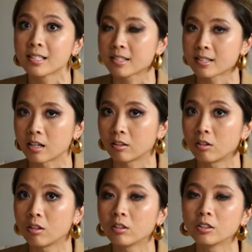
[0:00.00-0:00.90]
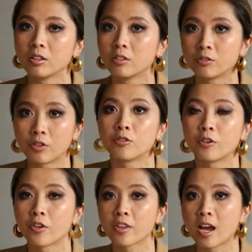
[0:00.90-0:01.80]
Saint Laurent,
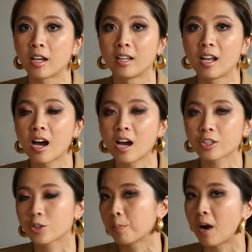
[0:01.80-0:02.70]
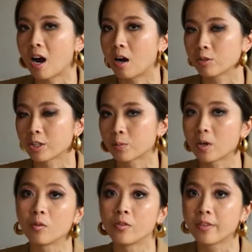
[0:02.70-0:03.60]
for their large pouch as well.